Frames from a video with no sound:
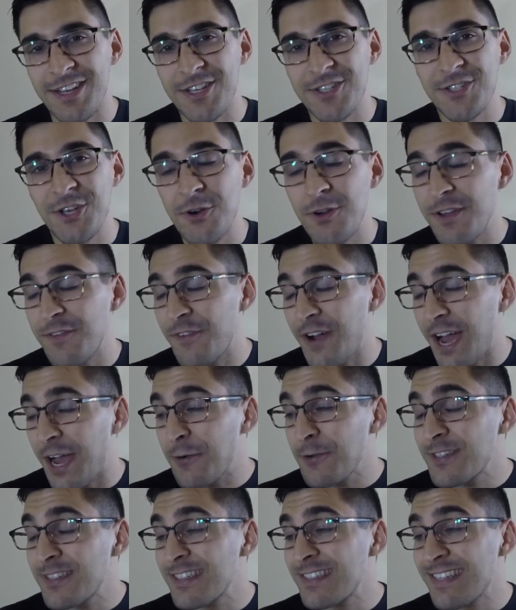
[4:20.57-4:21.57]
So if I
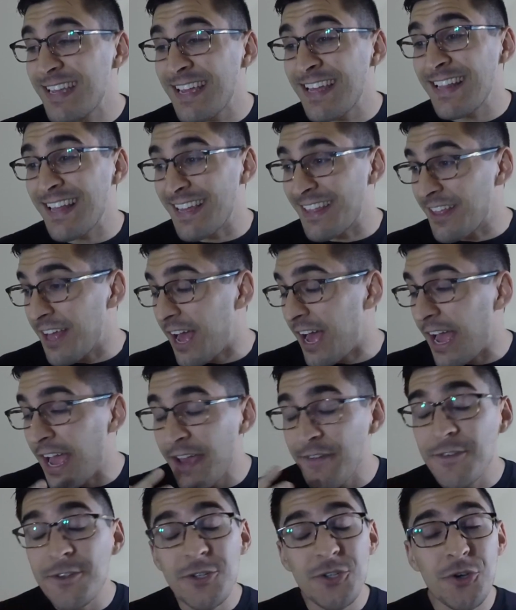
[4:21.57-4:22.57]
was to say like, I
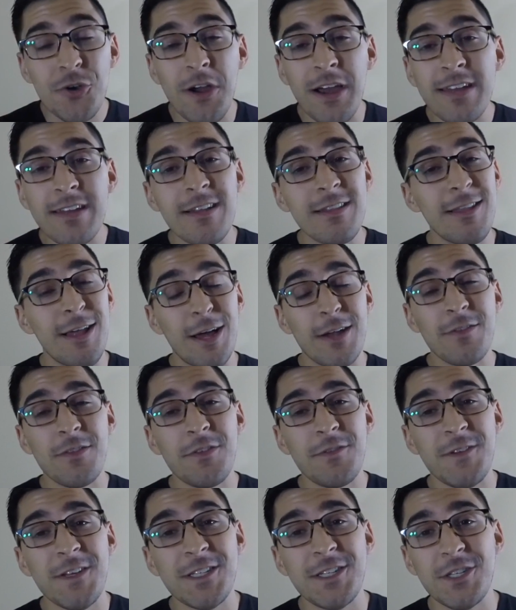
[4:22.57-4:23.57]
haven't tried a lot of
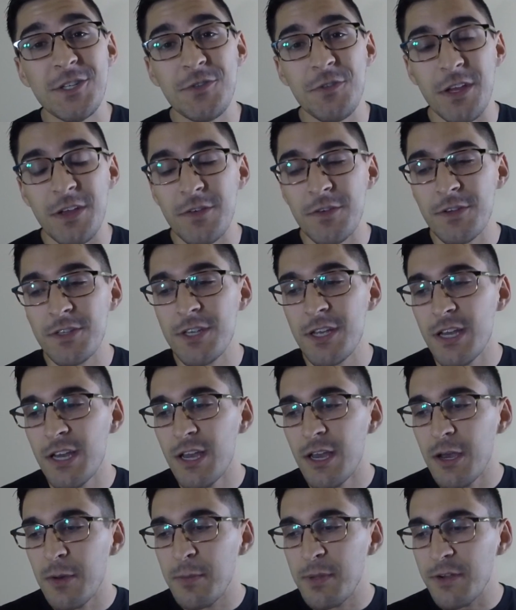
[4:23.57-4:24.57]
the vintage flavors,
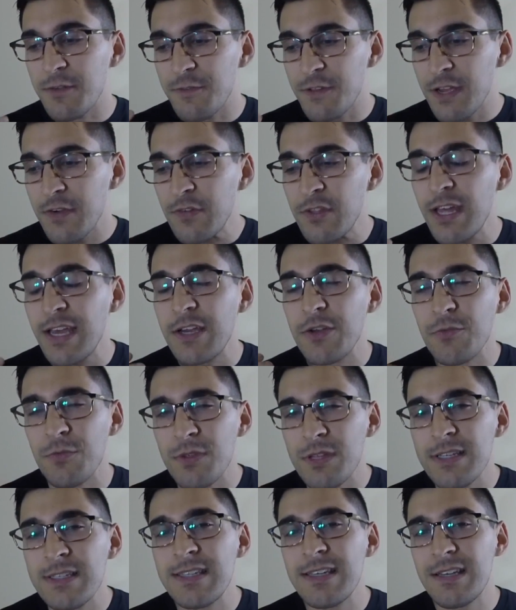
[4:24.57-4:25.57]
but a flavor that I could
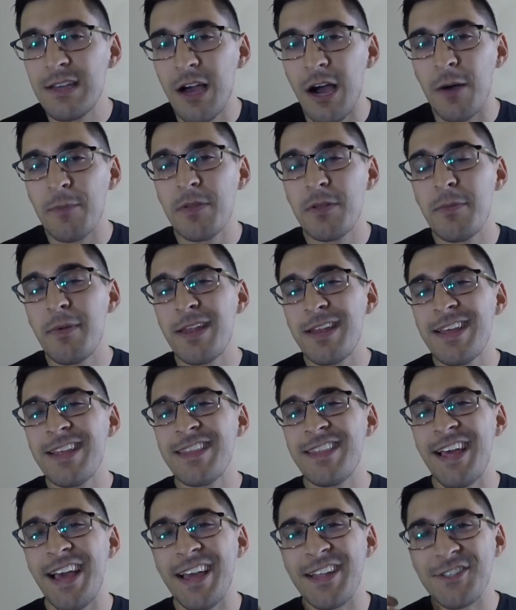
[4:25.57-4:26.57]
really see
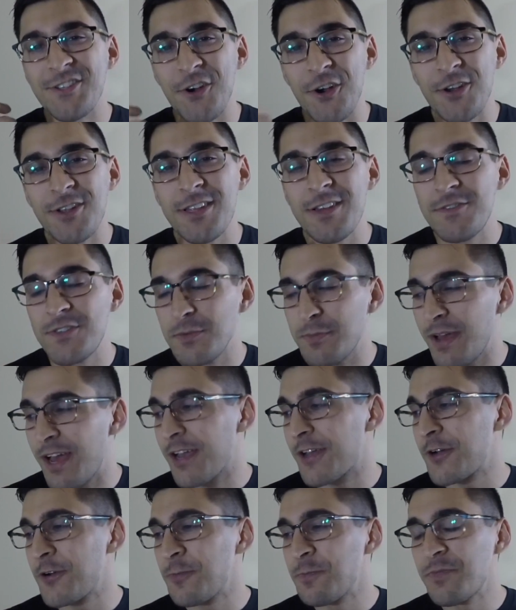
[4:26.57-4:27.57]
complementing that dark leaf
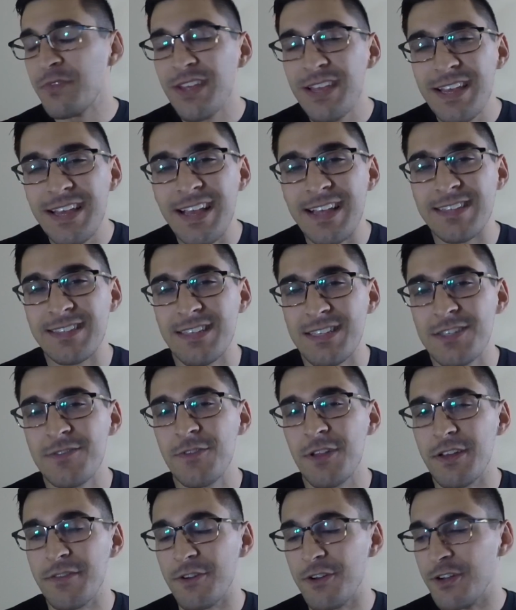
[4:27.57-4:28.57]
tobacco, it's this
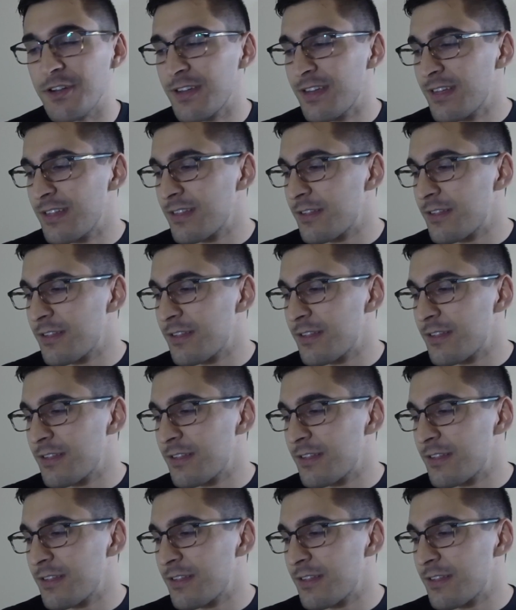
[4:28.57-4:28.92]
flavor.